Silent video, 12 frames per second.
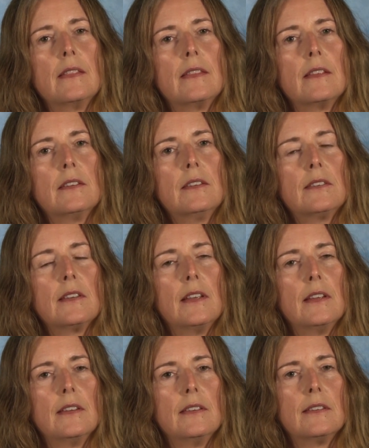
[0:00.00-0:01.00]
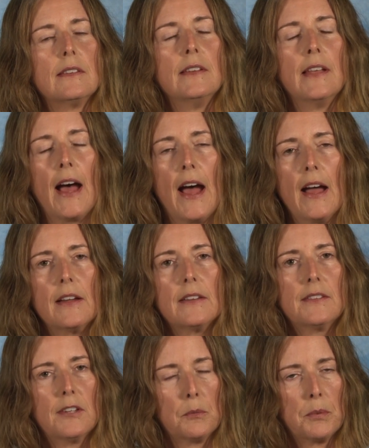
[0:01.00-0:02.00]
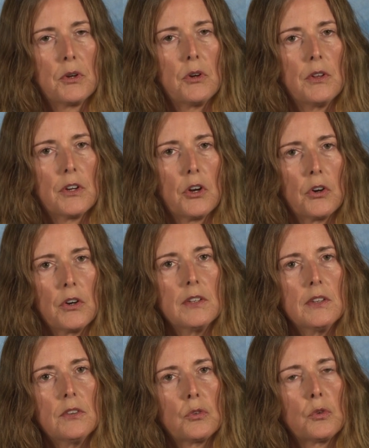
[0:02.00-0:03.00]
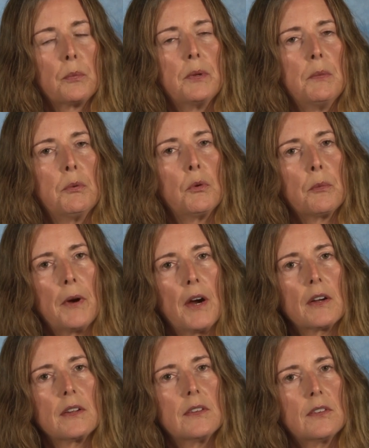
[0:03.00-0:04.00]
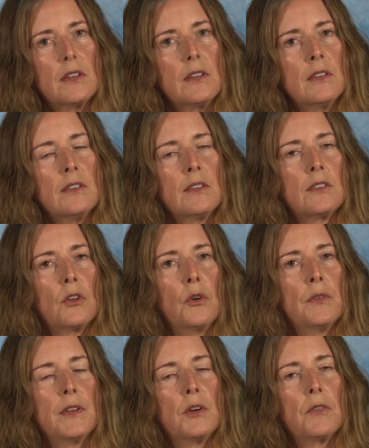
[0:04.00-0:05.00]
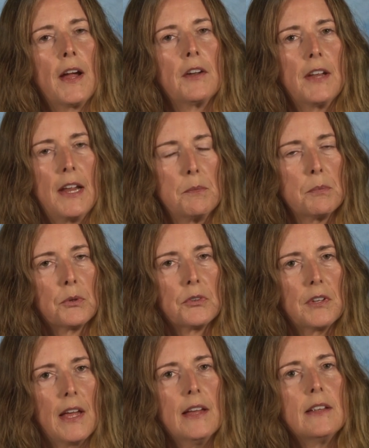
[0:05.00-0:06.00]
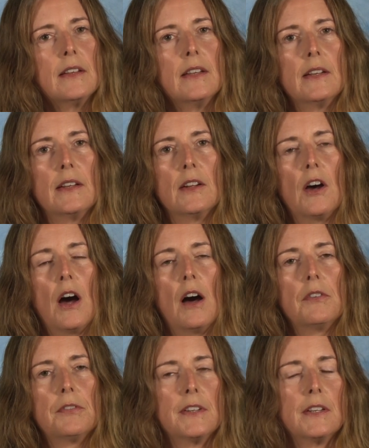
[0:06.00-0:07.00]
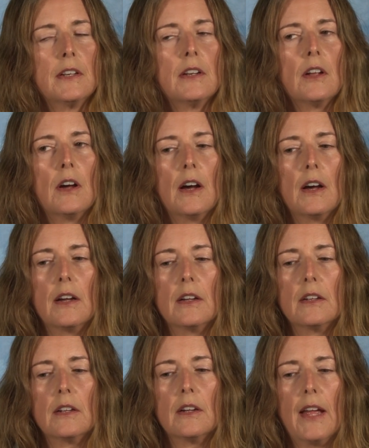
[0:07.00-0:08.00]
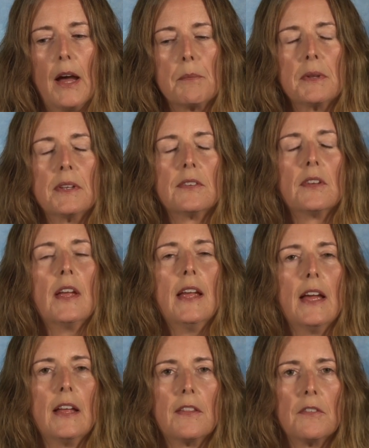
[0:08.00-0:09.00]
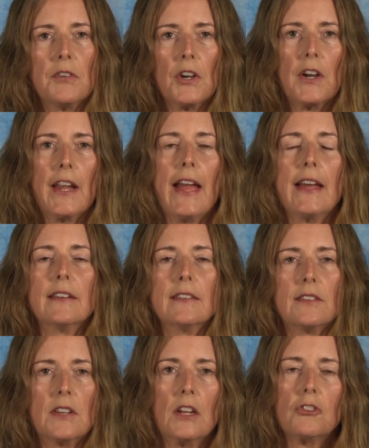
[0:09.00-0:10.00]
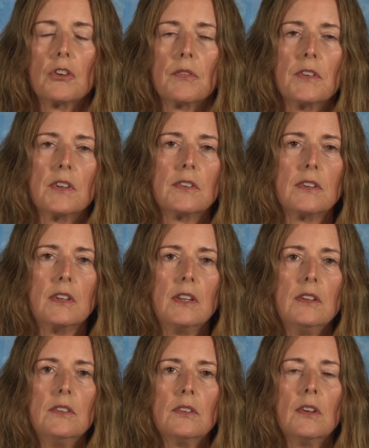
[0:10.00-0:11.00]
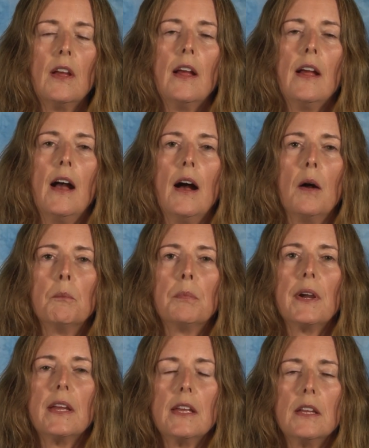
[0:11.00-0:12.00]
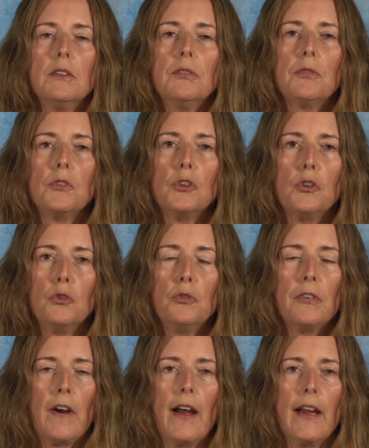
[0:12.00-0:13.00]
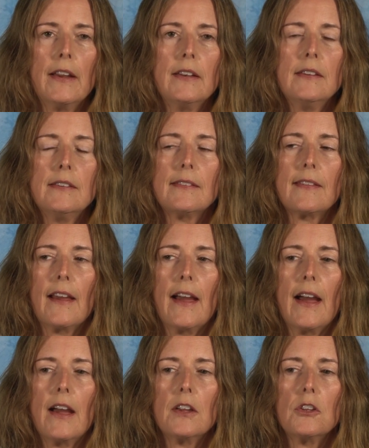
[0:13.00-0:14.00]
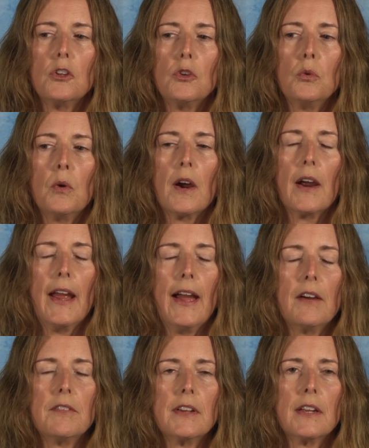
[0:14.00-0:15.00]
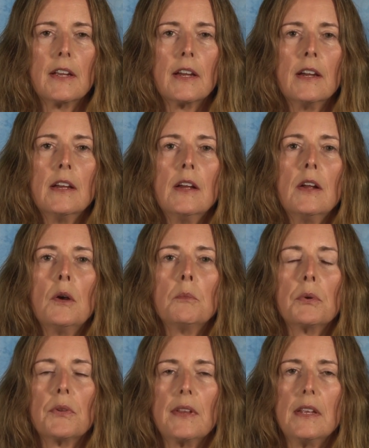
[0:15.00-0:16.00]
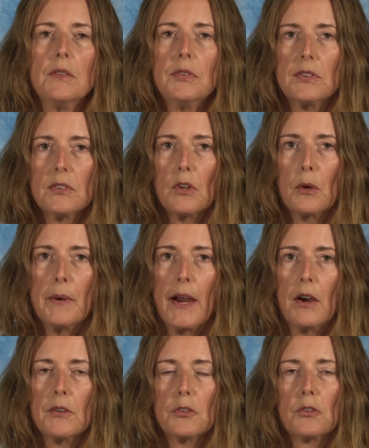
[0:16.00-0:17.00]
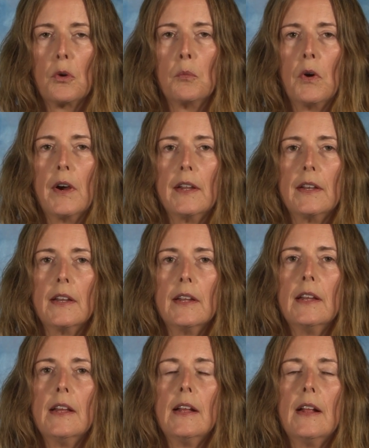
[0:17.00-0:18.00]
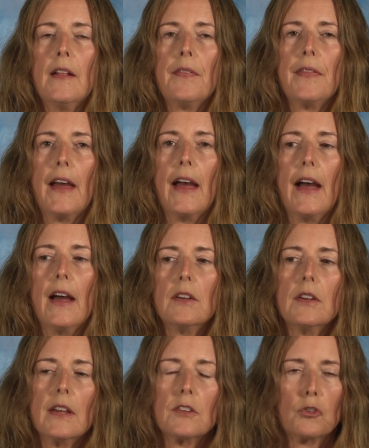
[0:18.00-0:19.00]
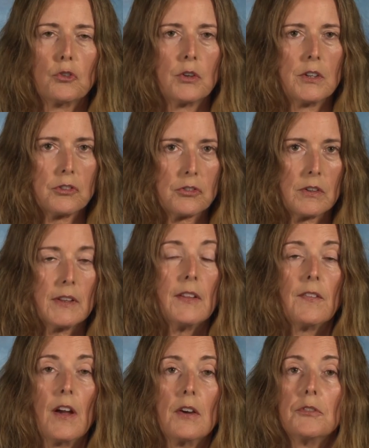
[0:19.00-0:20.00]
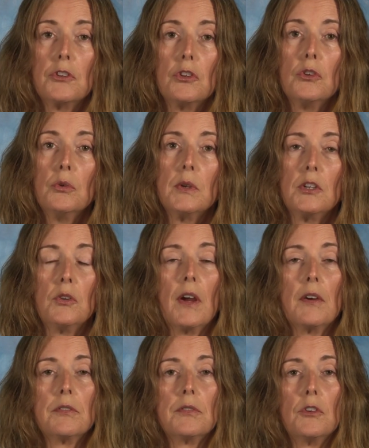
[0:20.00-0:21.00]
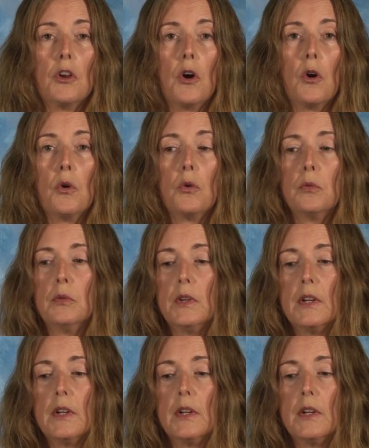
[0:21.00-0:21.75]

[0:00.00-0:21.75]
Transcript: This is not a typical occurrence for people with Parkinson's. It's only around 8%, and it often happens at the very end stage of the disease. But if you find that you are having beliefs about someone that has traditionally loved you and you have no